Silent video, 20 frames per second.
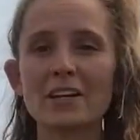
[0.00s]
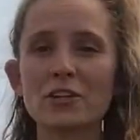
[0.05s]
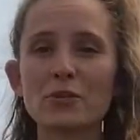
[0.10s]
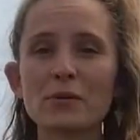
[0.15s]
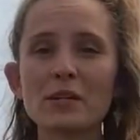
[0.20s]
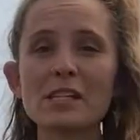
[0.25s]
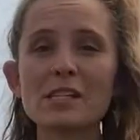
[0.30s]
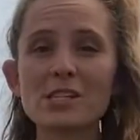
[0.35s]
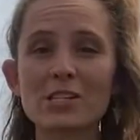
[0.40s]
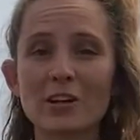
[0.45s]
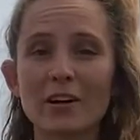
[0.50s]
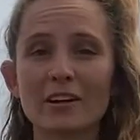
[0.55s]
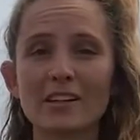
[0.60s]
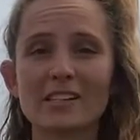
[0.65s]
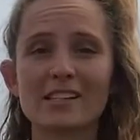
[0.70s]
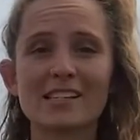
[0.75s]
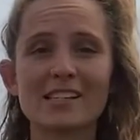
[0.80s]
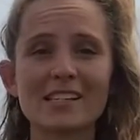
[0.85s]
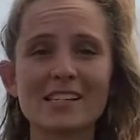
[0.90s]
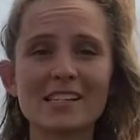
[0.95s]
do we start
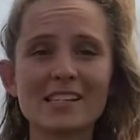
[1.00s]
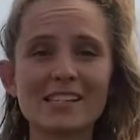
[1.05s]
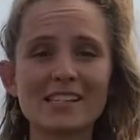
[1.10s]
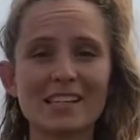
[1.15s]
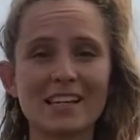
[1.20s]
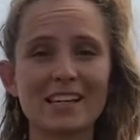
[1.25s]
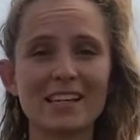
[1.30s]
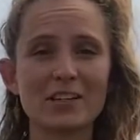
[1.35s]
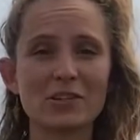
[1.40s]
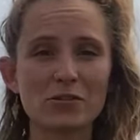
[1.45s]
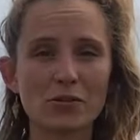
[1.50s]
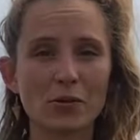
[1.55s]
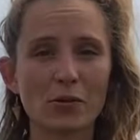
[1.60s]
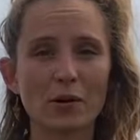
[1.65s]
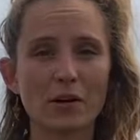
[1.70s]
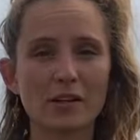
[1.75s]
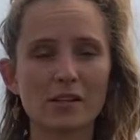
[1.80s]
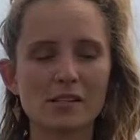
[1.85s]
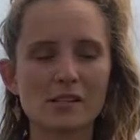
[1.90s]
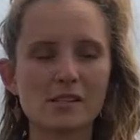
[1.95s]
seeds
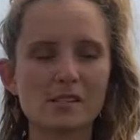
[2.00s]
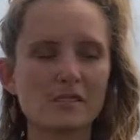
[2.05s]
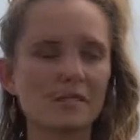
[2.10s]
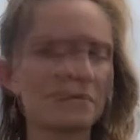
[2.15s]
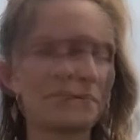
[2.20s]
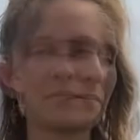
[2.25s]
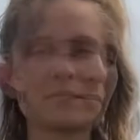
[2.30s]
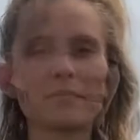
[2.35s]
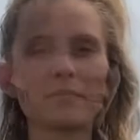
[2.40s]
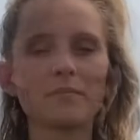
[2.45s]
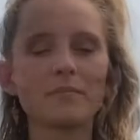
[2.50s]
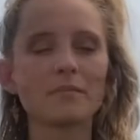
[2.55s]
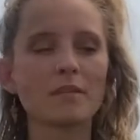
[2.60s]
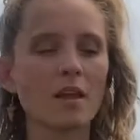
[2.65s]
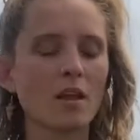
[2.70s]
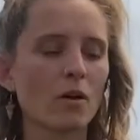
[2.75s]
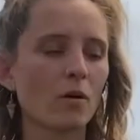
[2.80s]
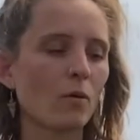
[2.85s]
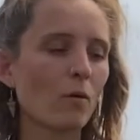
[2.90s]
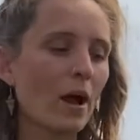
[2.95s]
indoors?
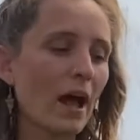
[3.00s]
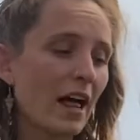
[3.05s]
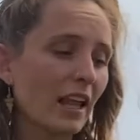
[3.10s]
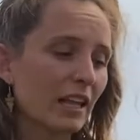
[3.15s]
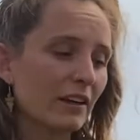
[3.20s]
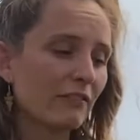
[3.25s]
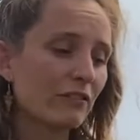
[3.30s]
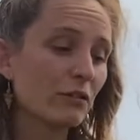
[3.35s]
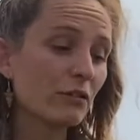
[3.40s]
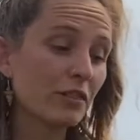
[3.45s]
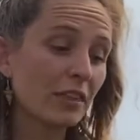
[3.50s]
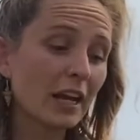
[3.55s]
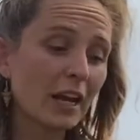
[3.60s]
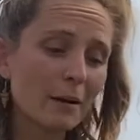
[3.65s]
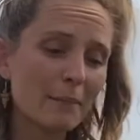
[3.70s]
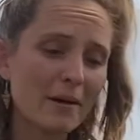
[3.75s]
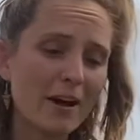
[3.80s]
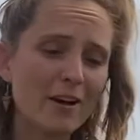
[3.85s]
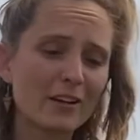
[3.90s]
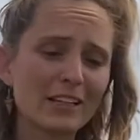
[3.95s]
Well, if you think
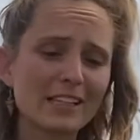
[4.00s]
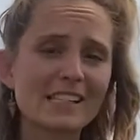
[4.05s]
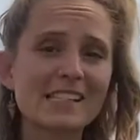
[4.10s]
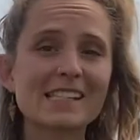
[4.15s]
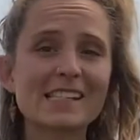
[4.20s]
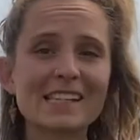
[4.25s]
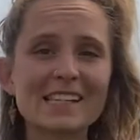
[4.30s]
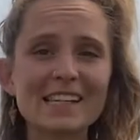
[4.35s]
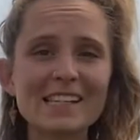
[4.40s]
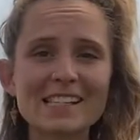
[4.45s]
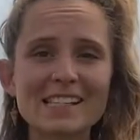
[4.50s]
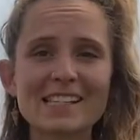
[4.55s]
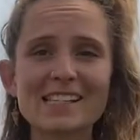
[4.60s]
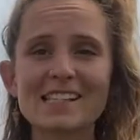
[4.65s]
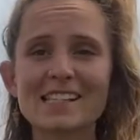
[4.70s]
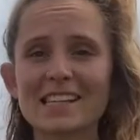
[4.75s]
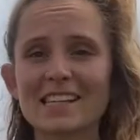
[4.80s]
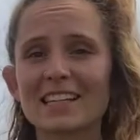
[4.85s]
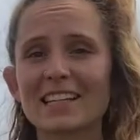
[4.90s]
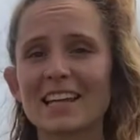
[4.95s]
about it, seeds and
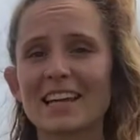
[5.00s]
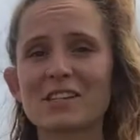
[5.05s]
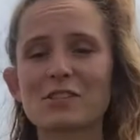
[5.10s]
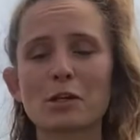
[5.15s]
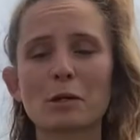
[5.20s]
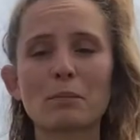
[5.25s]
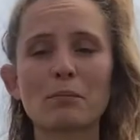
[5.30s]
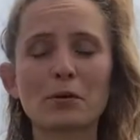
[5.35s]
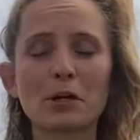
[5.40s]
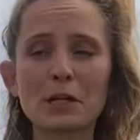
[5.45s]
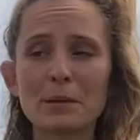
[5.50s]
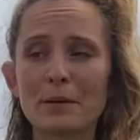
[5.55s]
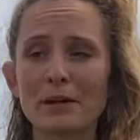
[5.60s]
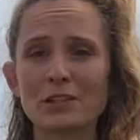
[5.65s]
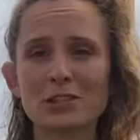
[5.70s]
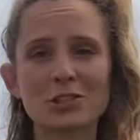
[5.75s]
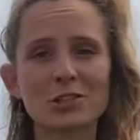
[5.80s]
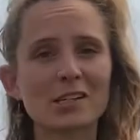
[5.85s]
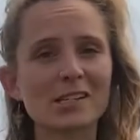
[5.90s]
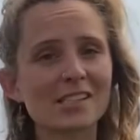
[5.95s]
seedlings are pretty
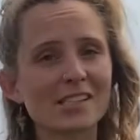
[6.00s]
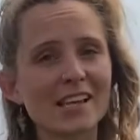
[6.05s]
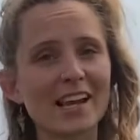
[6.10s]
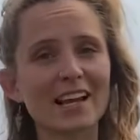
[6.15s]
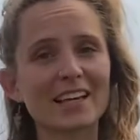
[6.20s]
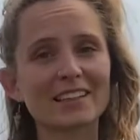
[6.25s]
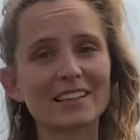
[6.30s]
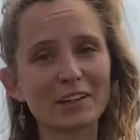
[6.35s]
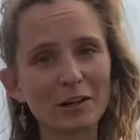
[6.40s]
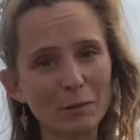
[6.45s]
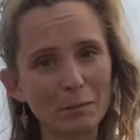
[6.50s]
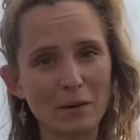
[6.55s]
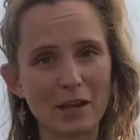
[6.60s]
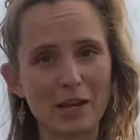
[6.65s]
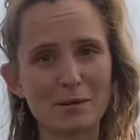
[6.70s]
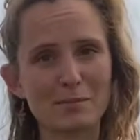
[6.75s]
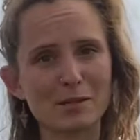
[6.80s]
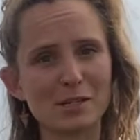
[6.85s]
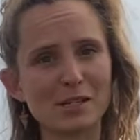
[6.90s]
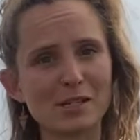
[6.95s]
much just like little
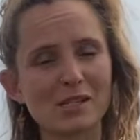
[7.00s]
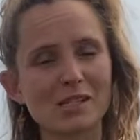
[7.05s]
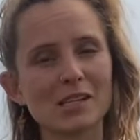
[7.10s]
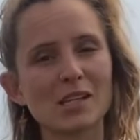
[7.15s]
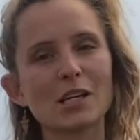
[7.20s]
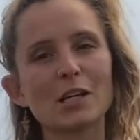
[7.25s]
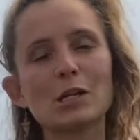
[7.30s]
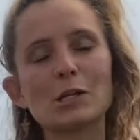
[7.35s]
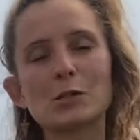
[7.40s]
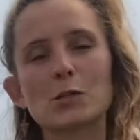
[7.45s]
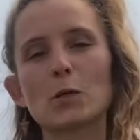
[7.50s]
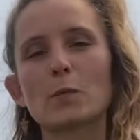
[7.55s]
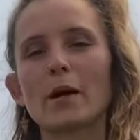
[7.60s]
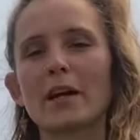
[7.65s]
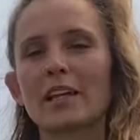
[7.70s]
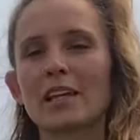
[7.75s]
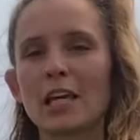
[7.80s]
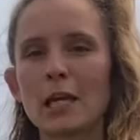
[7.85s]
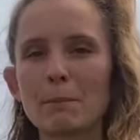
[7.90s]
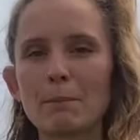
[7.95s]
babies. So by
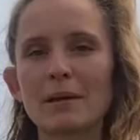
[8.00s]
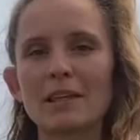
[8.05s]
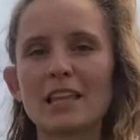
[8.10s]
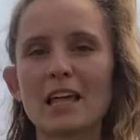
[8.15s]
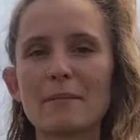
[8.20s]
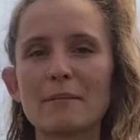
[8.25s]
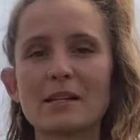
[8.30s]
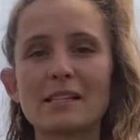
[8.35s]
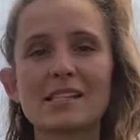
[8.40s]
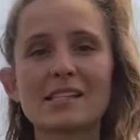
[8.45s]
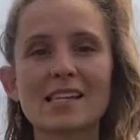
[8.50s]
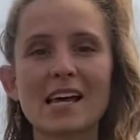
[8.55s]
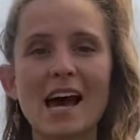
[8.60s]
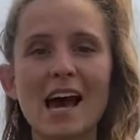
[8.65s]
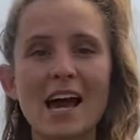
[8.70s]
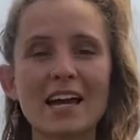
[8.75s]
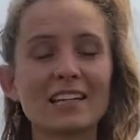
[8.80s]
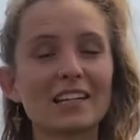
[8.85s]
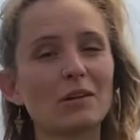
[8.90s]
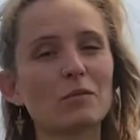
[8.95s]
keeping them
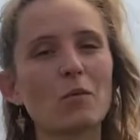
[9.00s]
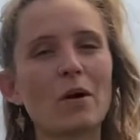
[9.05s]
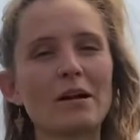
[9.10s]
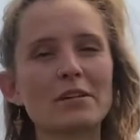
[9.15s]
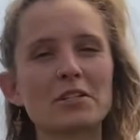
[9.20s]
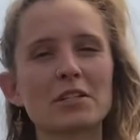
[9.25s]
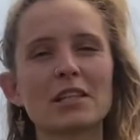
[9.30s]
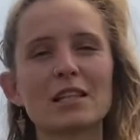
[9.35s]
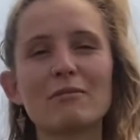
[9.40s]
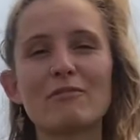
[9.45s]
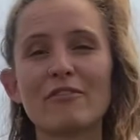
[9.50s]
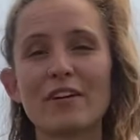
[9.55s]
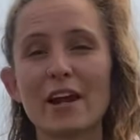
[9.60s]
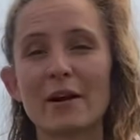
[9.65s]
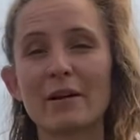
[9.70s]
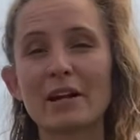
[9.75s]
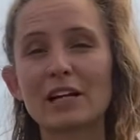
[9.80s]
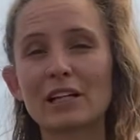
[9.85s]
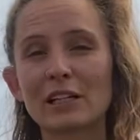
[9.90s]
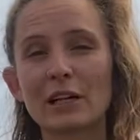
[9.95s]
inside and watching them
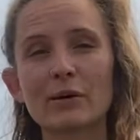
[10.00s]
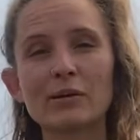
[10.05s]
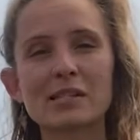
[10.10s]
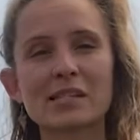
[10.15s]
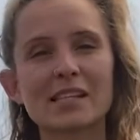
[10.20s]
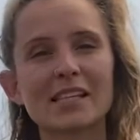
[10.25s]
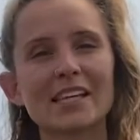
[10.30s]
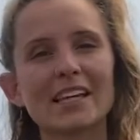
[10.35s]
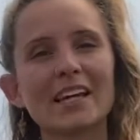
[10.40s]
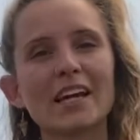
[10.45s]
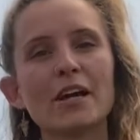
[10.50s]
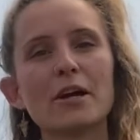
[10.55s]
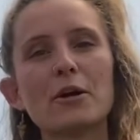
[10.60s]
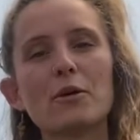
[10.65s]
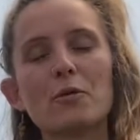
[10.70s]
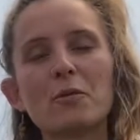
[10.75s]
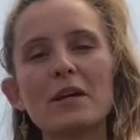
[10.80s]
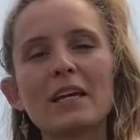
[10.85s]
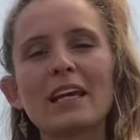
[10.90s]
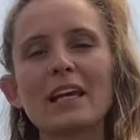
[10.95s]
very closely,
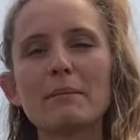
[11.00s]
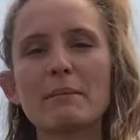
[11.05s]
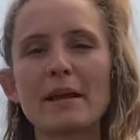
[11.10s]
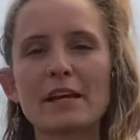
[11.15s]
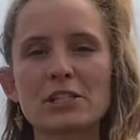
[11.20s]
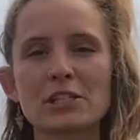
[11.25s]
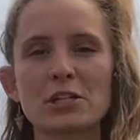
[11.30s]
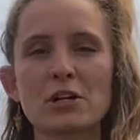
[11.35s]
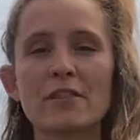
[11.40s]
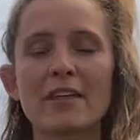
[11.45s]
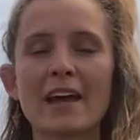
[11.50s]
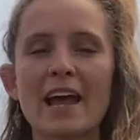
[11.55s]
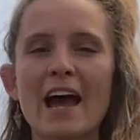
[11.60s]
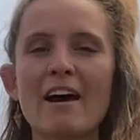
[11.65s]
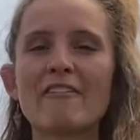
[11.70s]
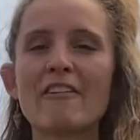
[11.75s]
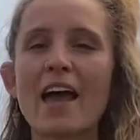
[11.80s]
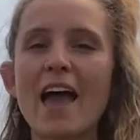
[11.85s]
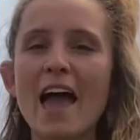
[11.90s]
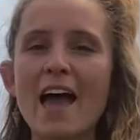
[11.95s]
we can make sure they
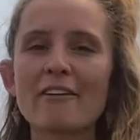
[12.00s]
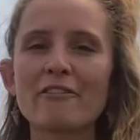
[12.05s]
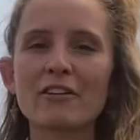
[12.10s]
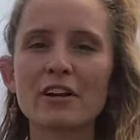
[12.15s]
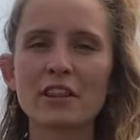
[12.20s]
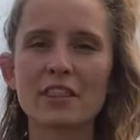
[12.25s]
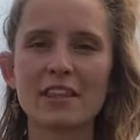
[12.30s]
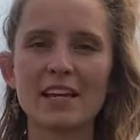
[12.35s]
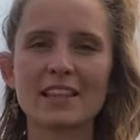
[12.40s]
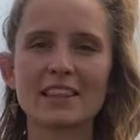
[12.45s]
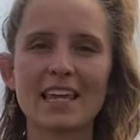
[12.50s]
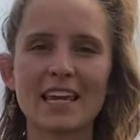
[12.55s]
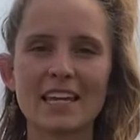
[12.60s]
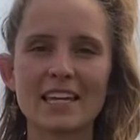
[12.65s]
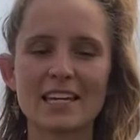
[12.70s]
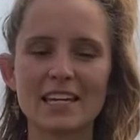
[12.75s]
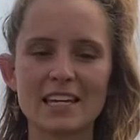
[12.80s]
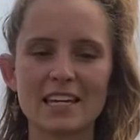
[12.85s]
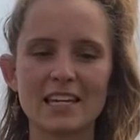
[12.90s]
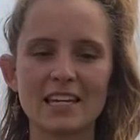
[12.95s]
have everything they
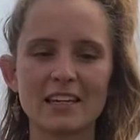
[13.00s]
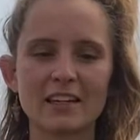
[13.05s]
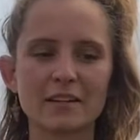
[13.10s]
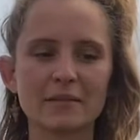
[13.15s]
need.